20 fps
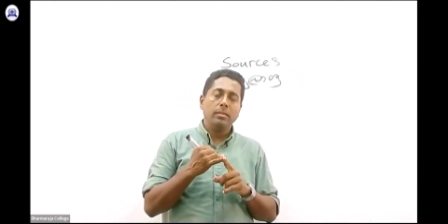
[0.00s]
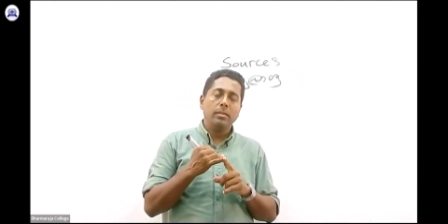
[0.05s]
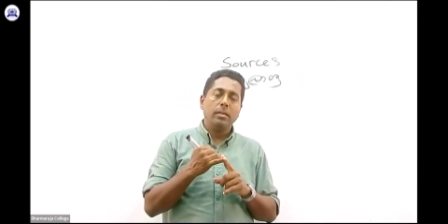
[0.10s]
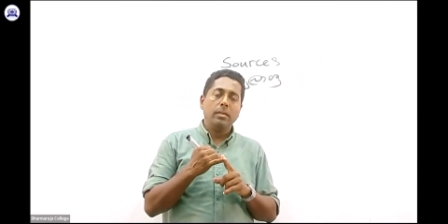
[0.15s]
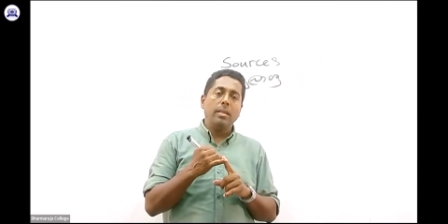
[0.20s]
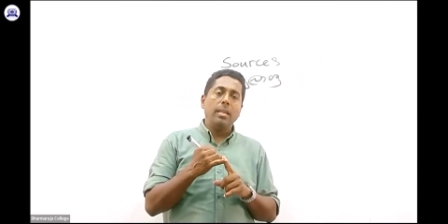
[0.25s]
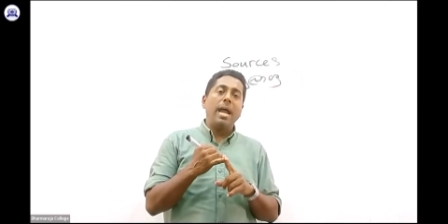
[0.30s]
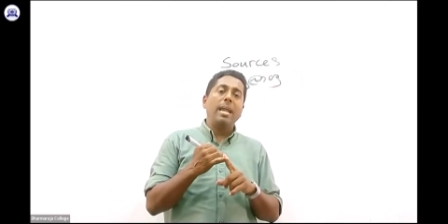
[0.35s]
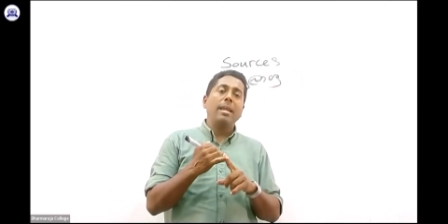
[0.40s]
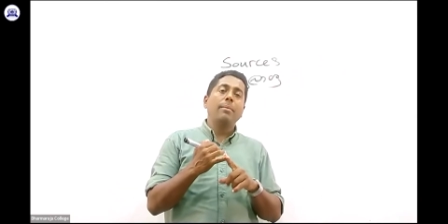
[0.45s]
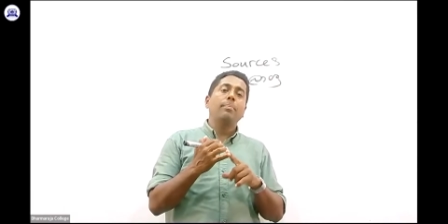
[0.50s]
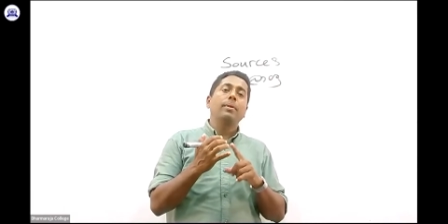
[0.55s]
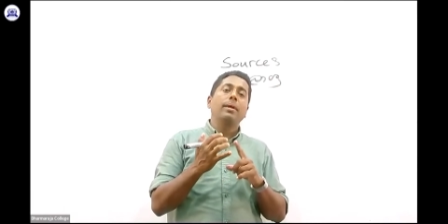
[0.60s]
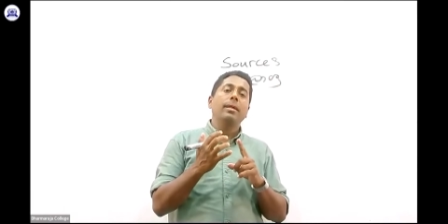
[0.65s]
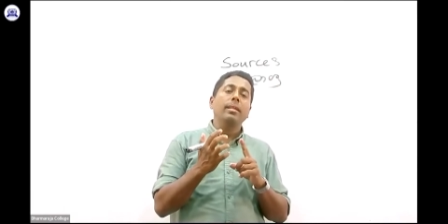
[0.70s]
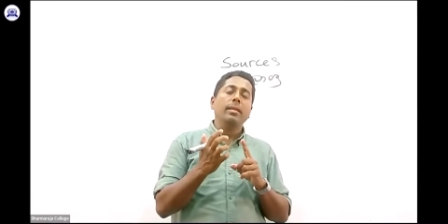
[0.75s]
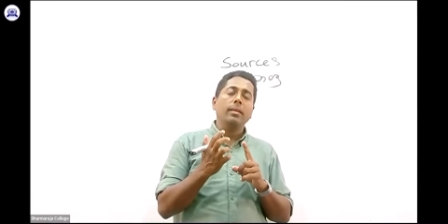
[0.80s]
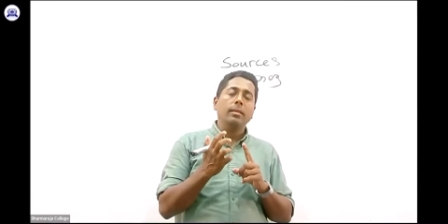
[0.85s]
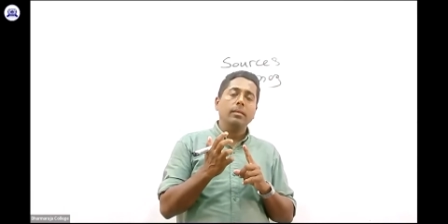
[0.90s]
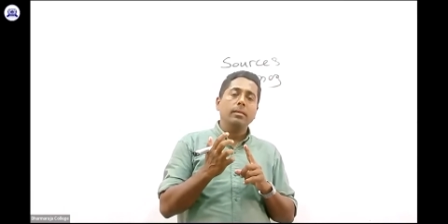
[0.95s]

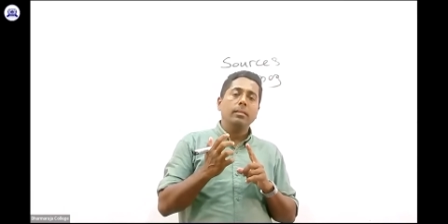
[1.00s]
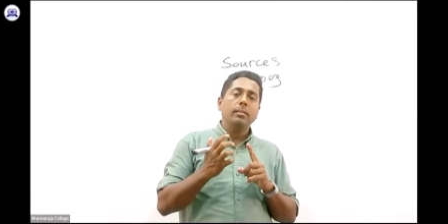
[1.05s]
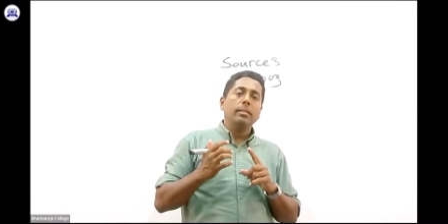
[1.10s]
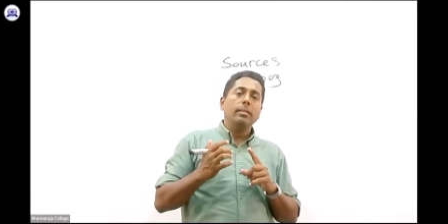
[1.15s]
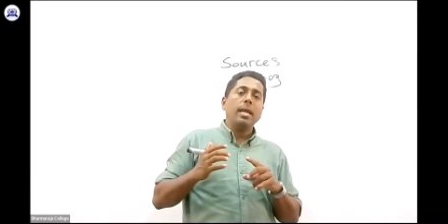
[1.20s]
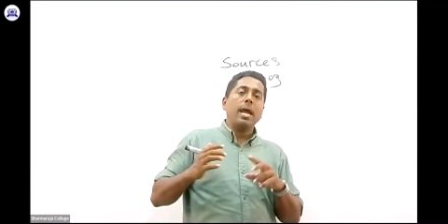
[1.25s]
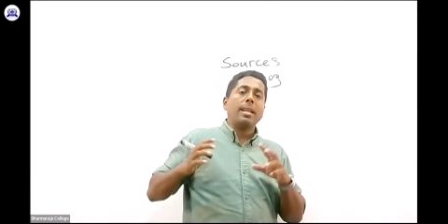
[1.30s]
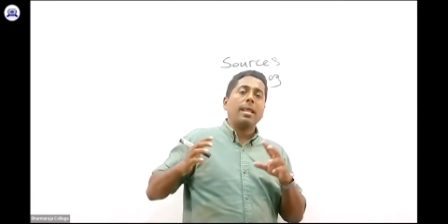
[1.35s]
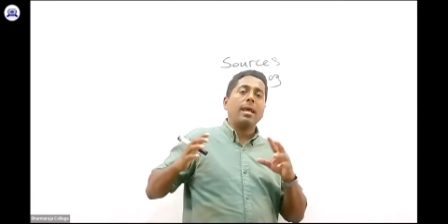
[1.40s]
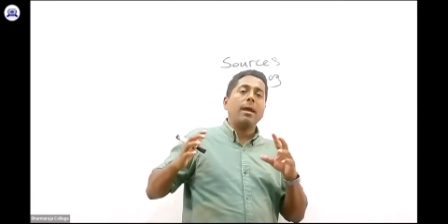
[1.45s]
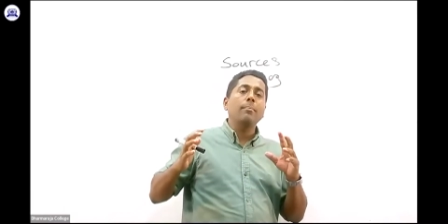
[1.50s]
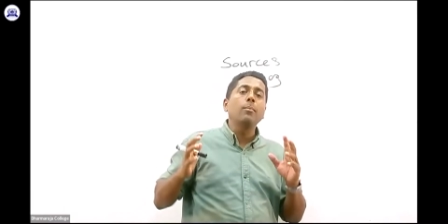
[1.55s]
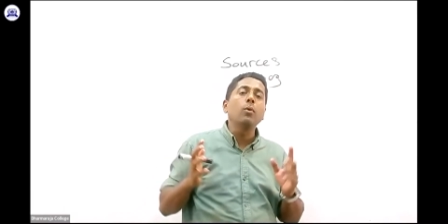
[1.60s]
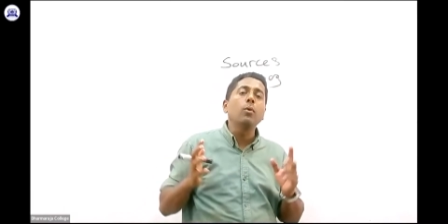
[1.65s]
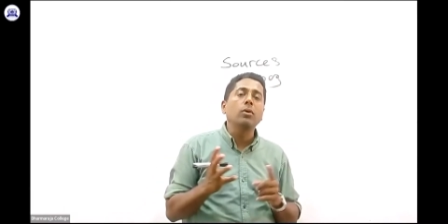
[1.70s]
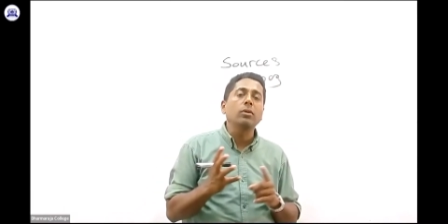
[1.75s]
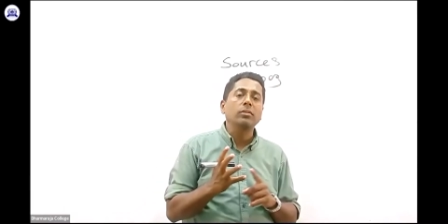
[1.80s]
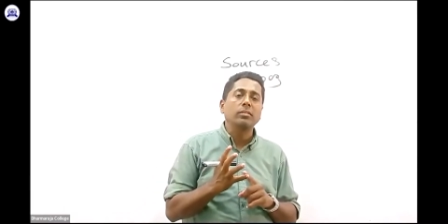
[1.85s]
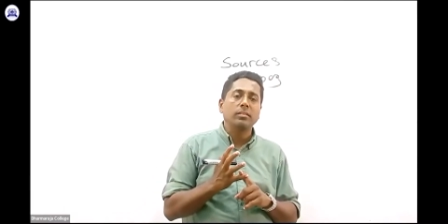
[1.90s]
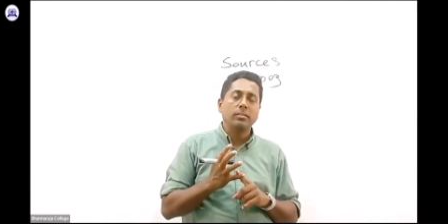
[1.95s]
Library. There are
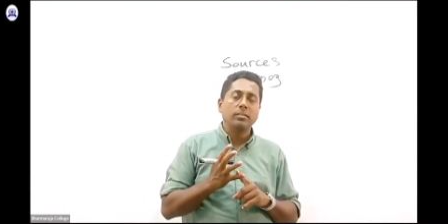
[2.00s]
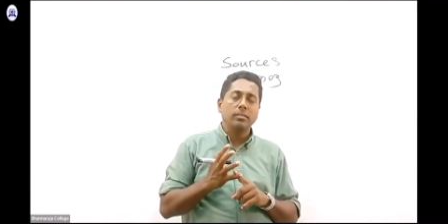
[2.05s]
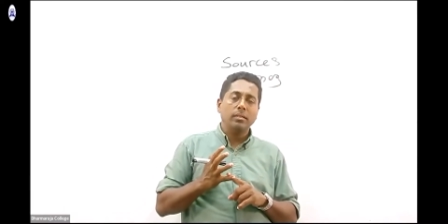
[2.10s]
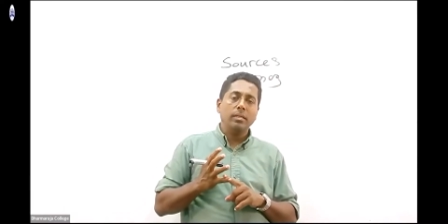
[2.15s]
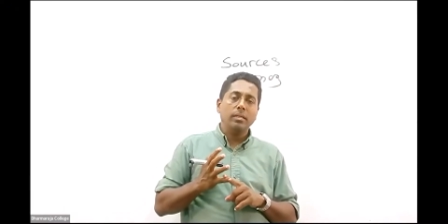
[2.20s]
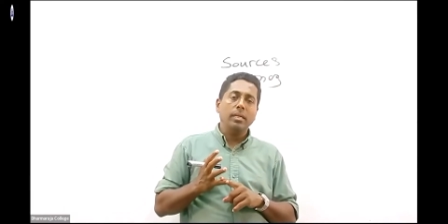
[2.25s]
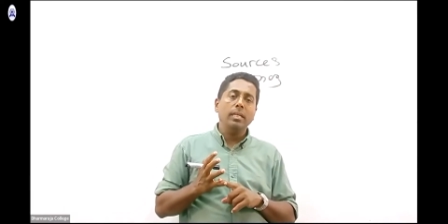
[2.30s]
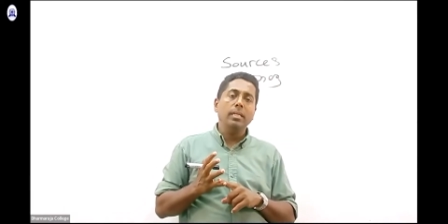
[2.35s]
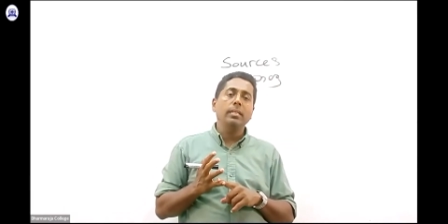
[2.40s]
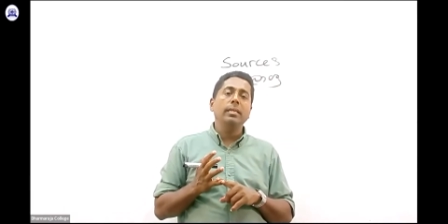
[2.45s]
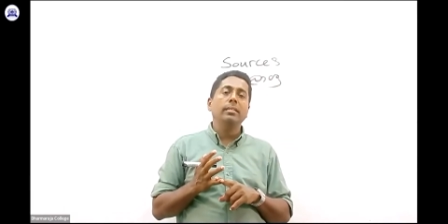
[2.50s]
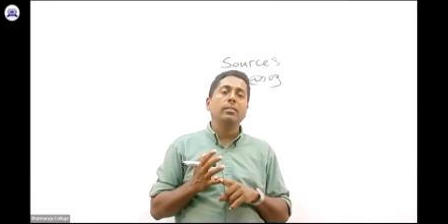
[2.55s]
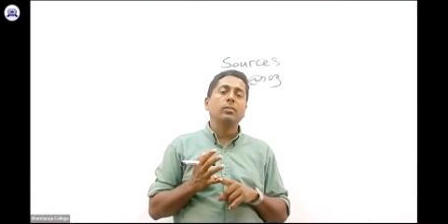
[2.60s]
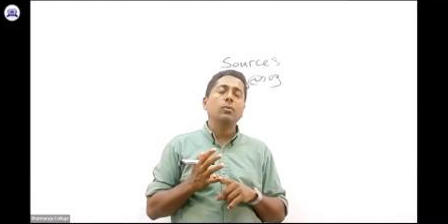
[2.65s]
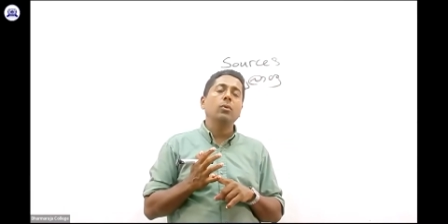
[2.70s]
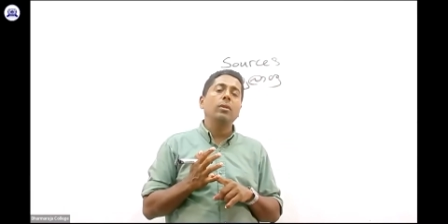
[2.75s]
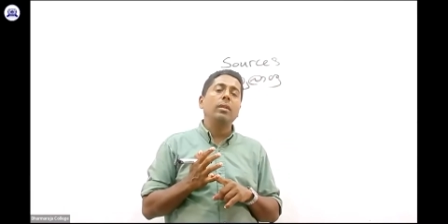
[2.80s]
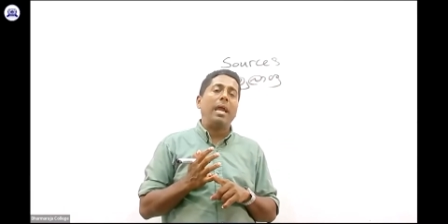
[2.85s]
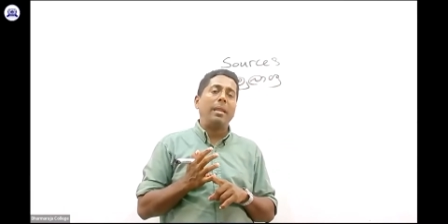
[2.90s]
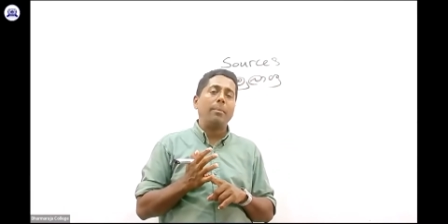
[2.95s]
books in the
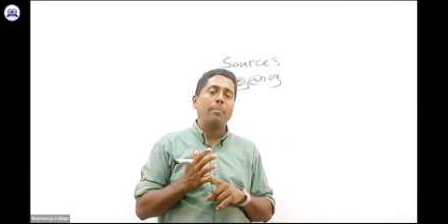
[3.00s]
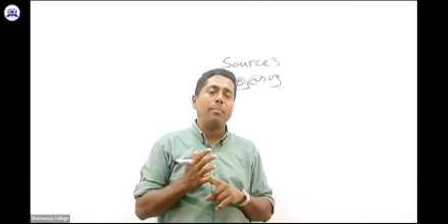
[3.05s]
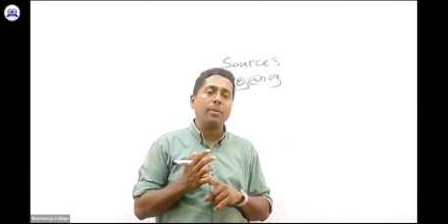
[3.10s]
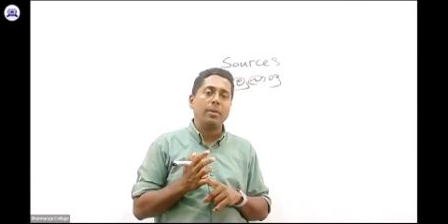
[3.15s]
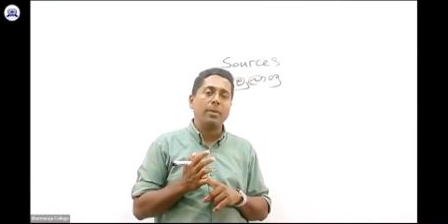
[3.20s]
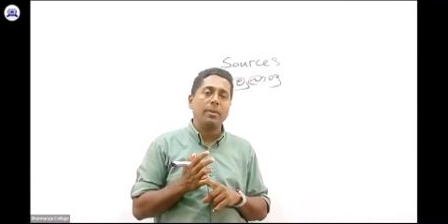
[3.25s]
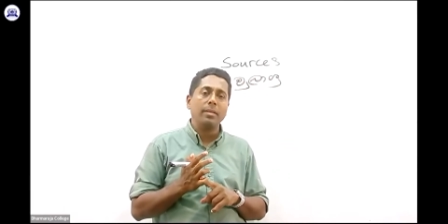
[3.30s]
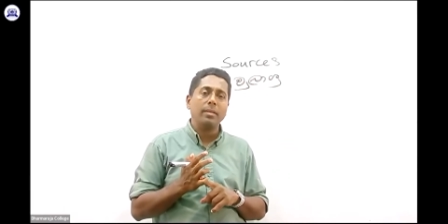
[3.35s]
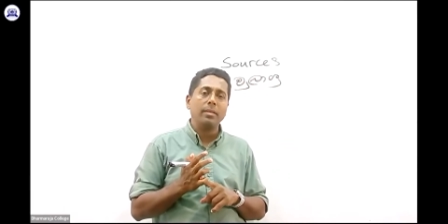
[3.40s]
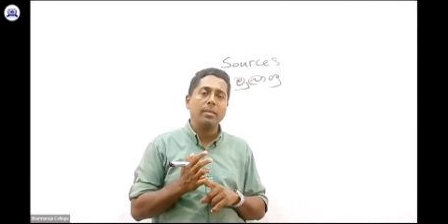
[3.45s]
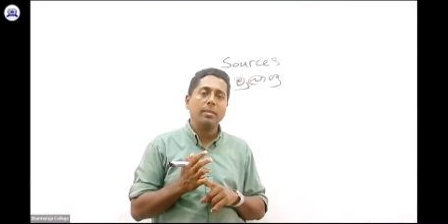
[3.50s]
school library.